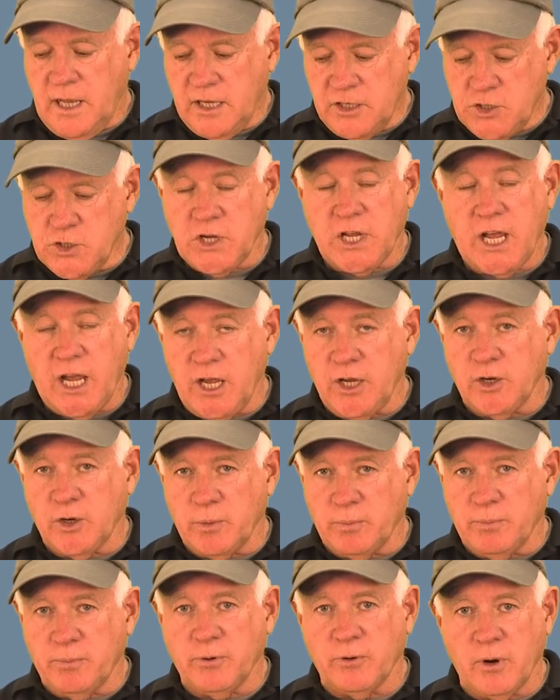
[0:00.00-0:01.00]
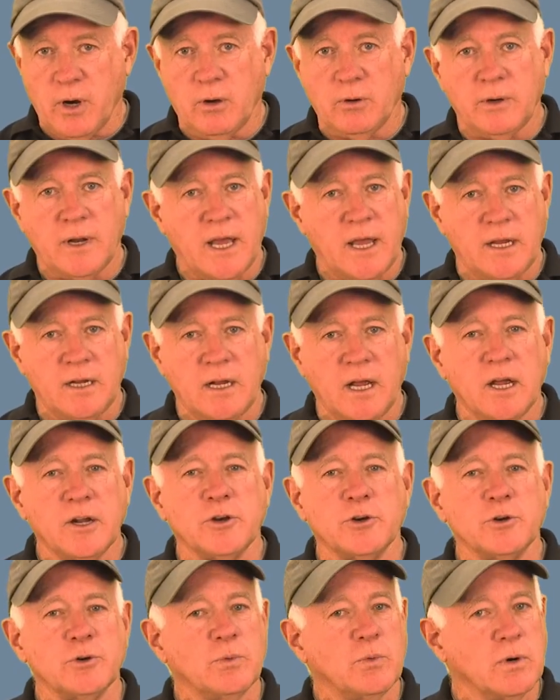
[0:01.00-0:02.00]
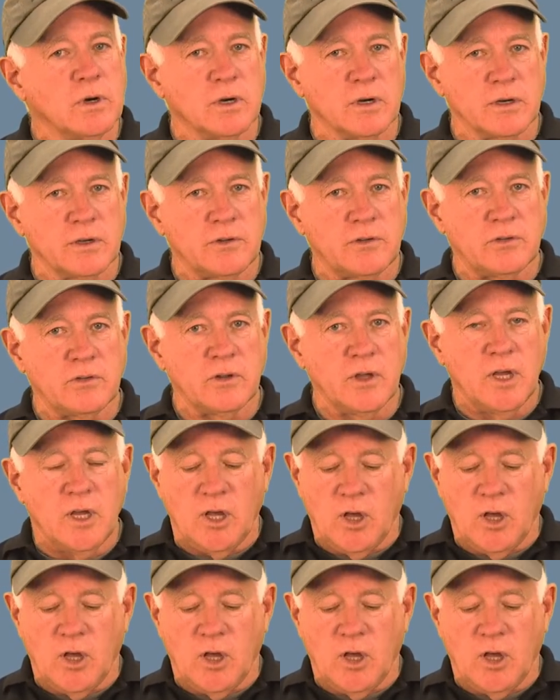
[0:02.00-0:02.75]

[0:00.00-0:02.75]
Educator Pro 900 works